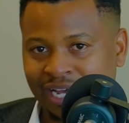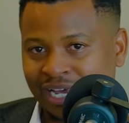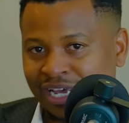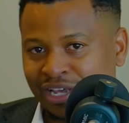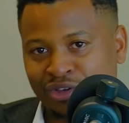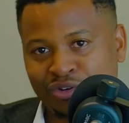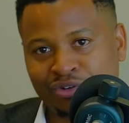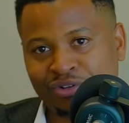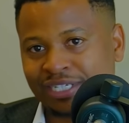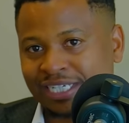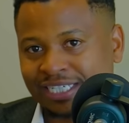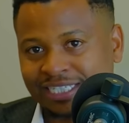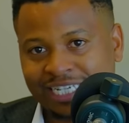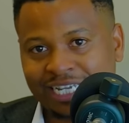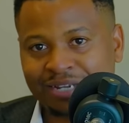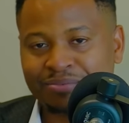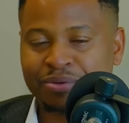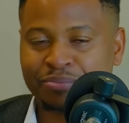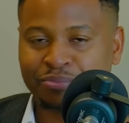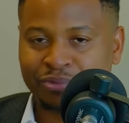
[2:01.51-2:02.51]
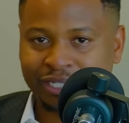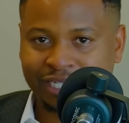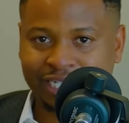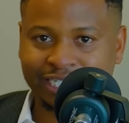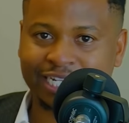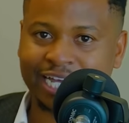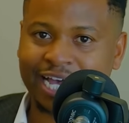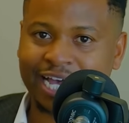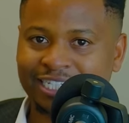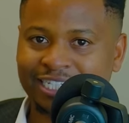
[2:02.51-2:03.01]
you know, just tell me,
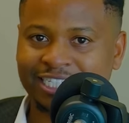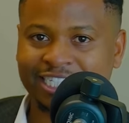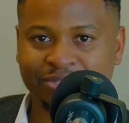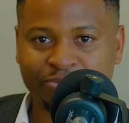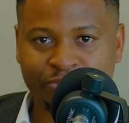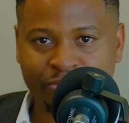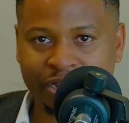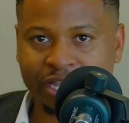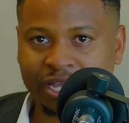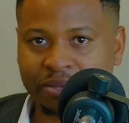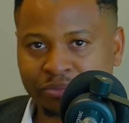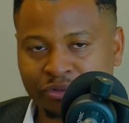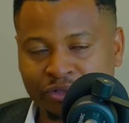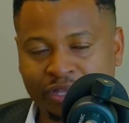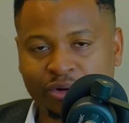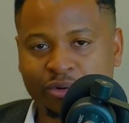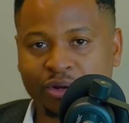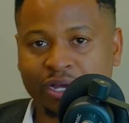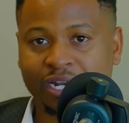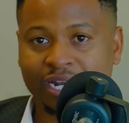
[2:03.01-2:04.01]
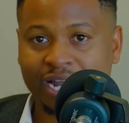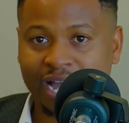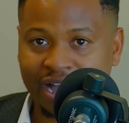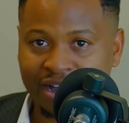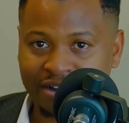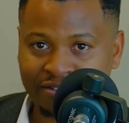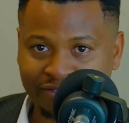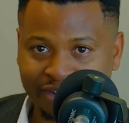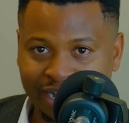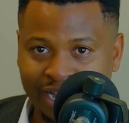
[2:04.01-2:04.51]
presenter just bring him so that we can
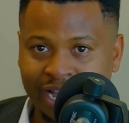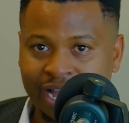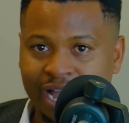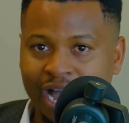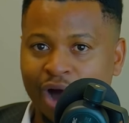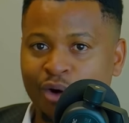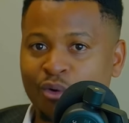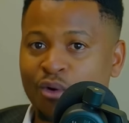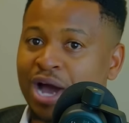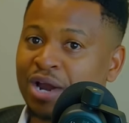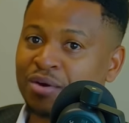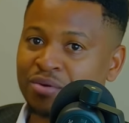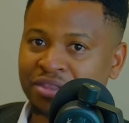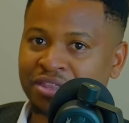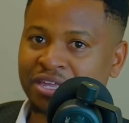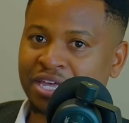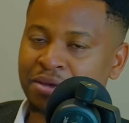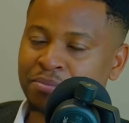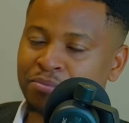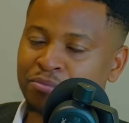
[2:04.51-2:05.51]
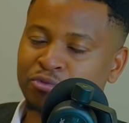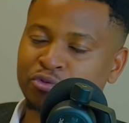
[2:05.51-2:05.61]
have a word with him.